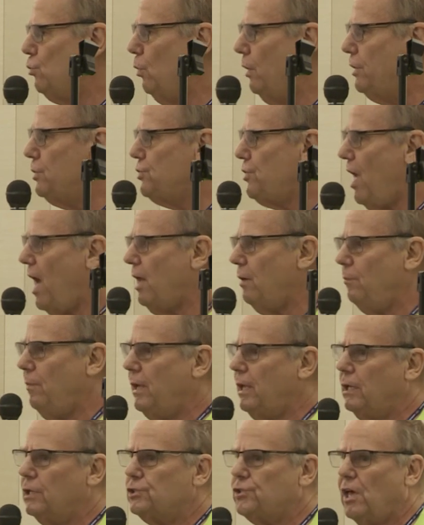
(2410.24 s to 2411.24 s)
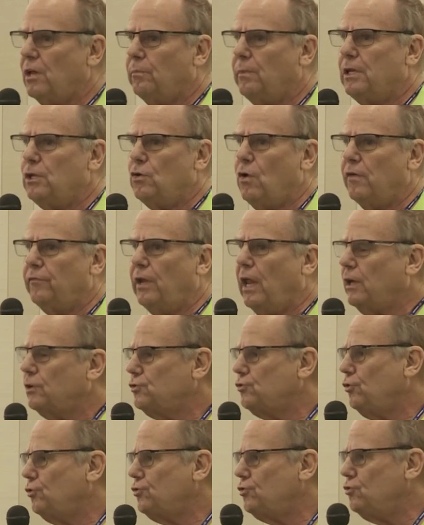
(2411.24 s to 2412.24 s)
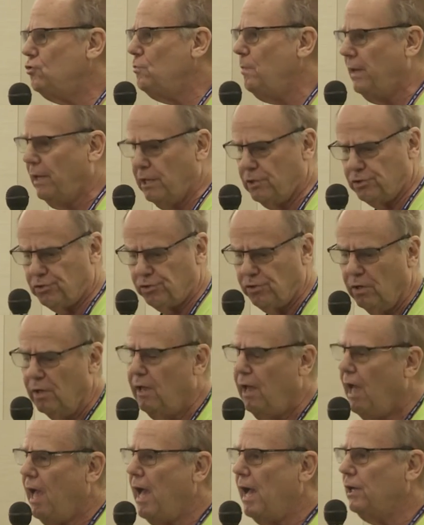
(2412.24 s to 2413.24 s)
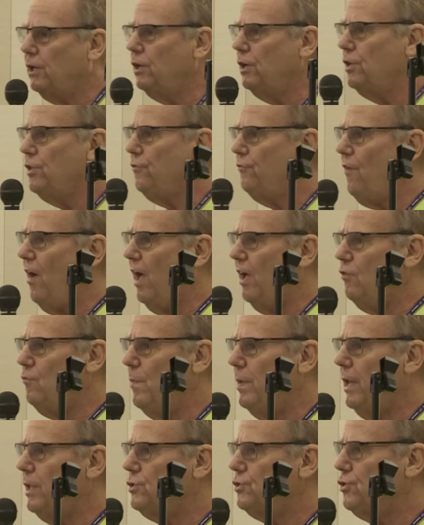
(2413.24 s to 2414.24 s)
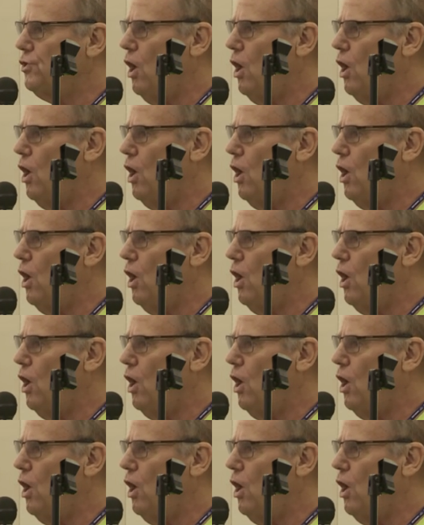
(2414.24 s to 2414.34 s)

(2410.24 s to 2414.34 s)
What does that mean? Does that mean you have an extra 2 minutes added to the 5 minutes?